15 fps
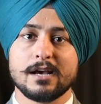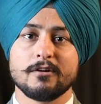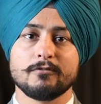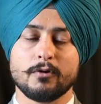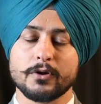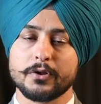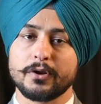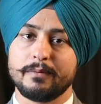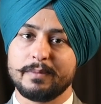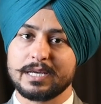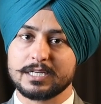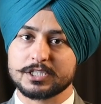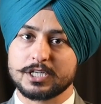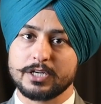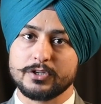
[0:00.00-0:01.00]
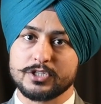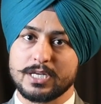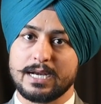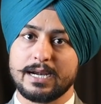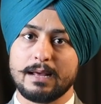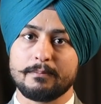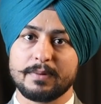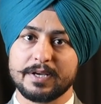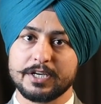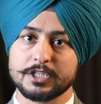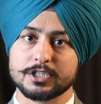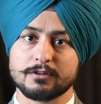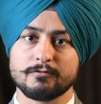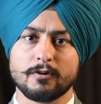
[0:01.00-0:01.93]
for your Immigration New Zealand application.